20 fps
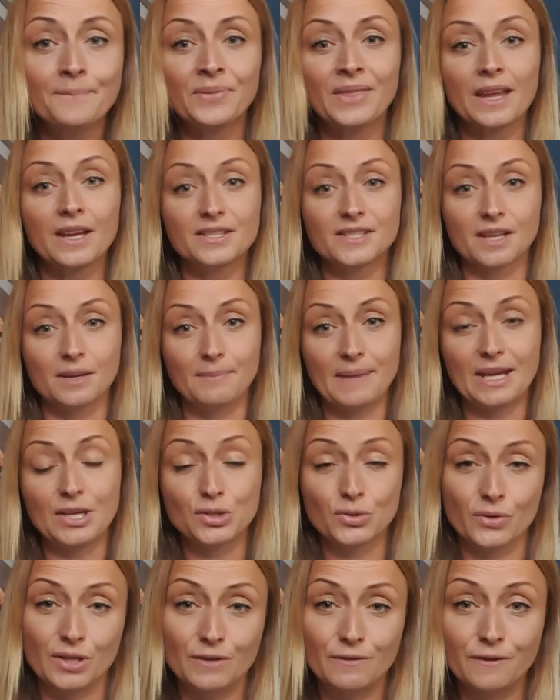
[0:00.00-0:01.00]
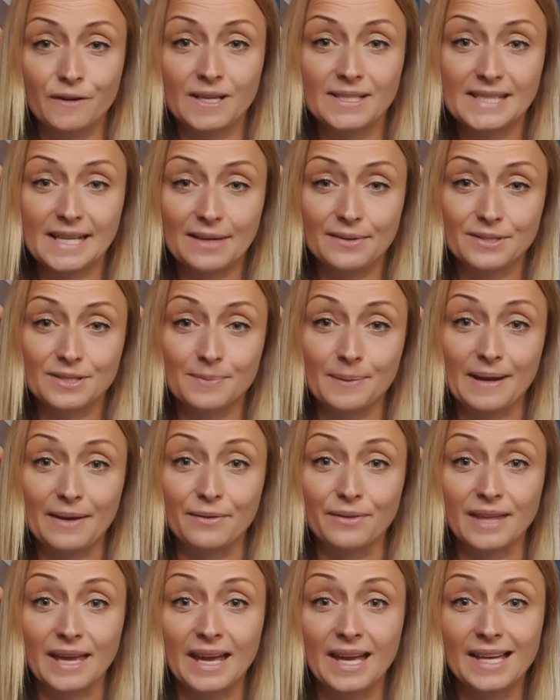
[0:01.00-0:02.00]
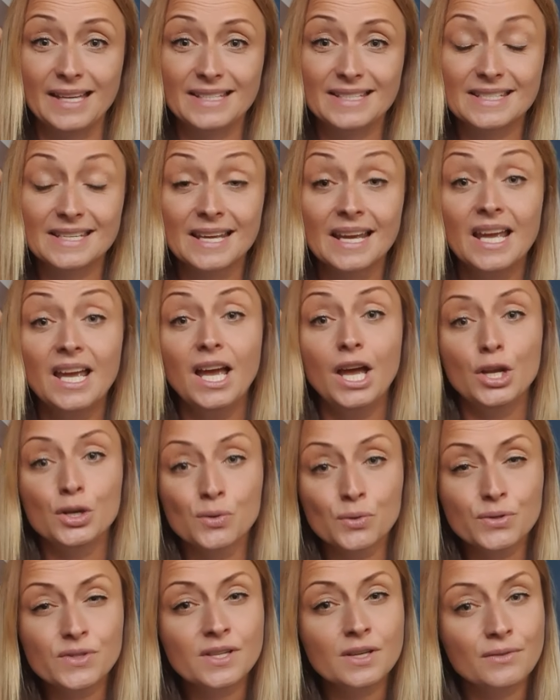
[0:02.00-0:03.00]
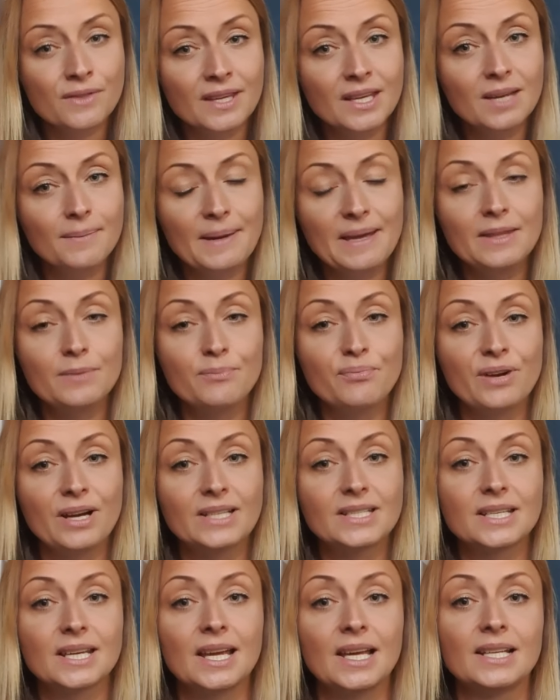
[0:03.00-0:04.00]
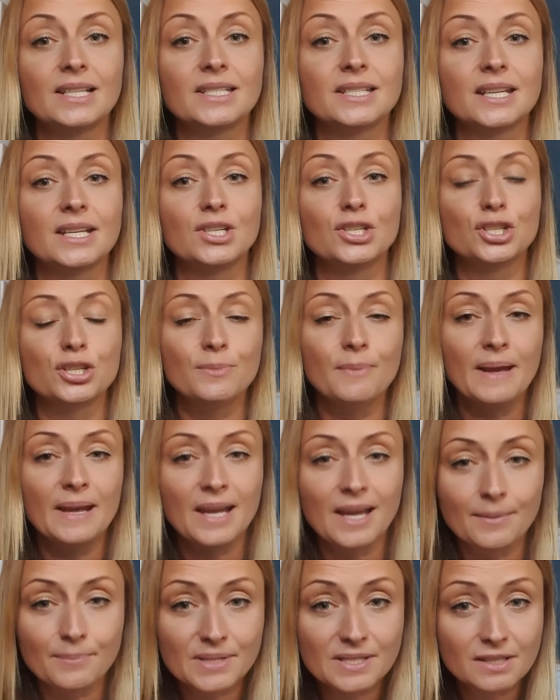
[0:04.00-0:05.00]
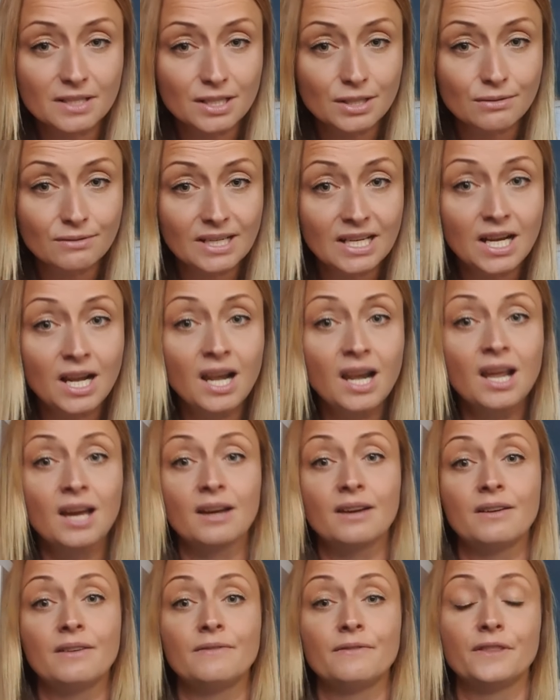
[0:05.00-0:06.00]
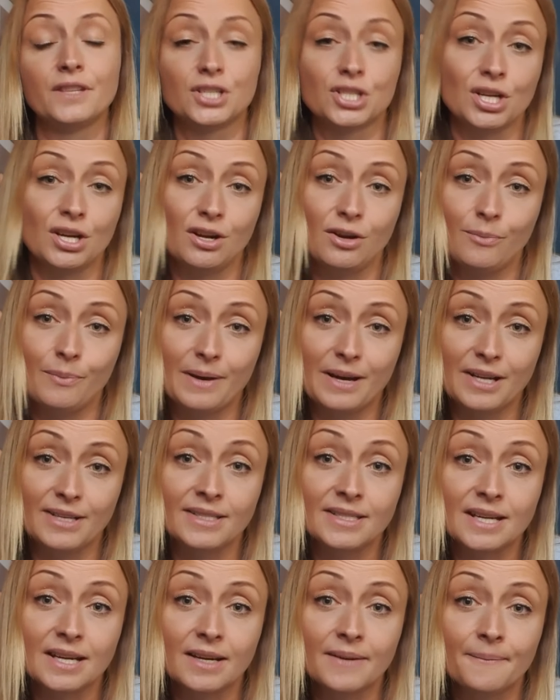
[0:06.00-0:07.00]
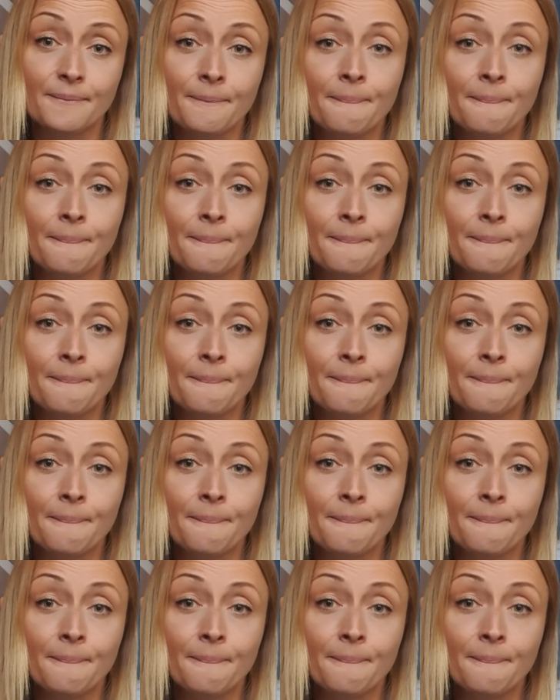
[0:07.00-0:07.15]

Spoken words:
So make sure you find out about that. And also think about the practicalities. You may absolutely love the childminder.